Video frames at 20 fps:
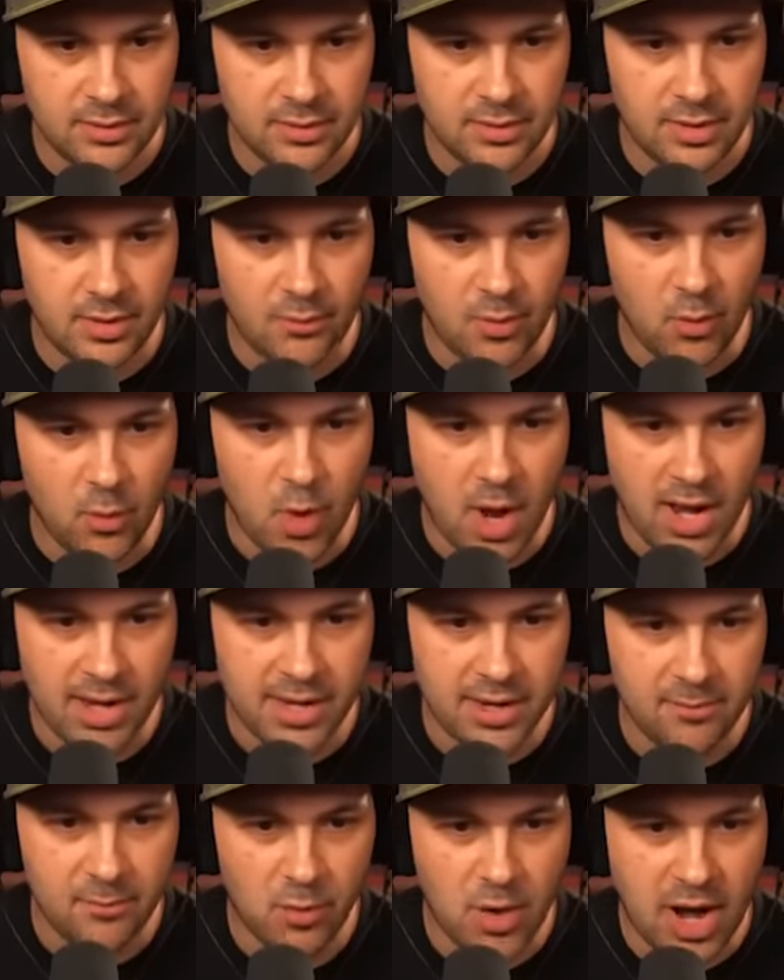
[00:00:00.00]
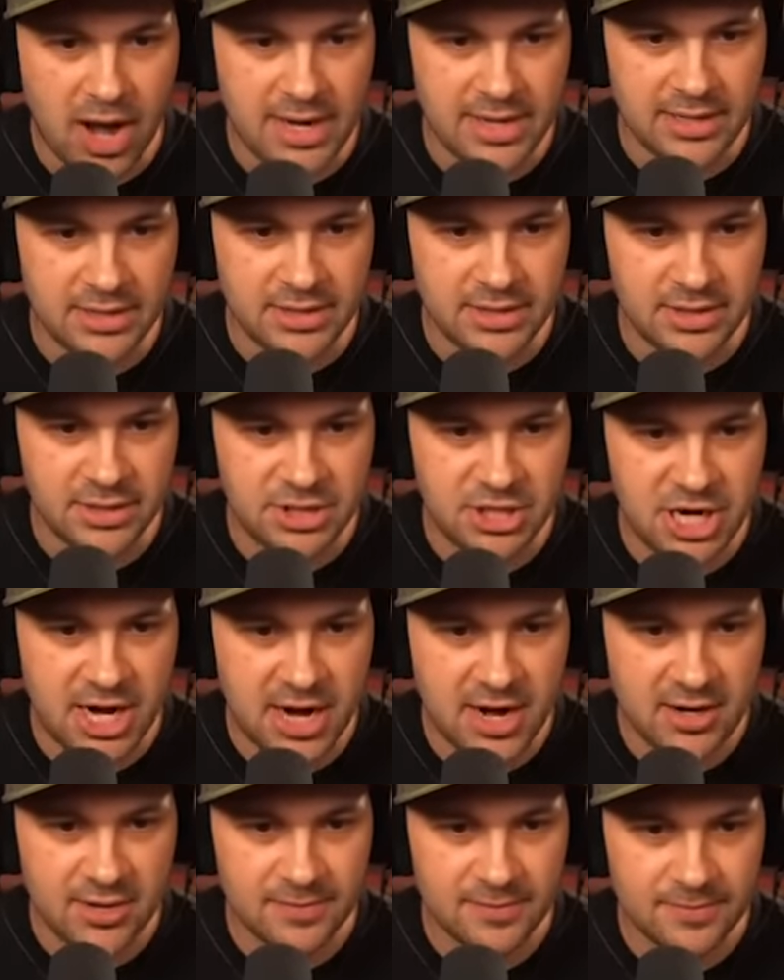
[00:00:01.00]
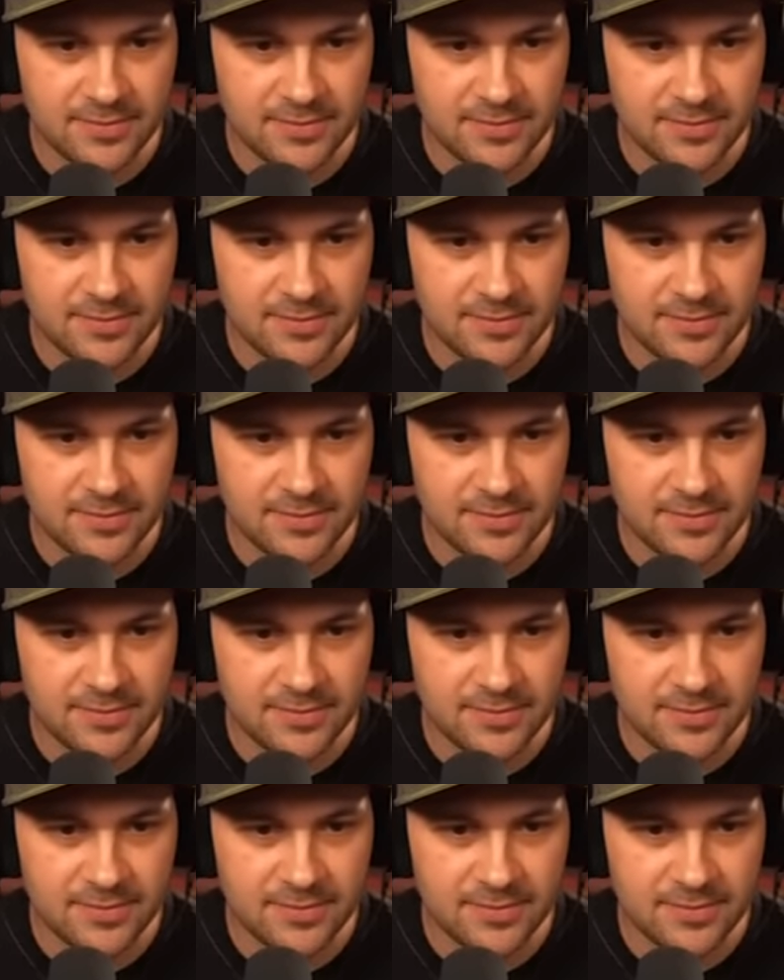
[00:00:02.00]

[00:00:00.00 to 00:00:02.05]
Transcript: Then we walk him right into the chair.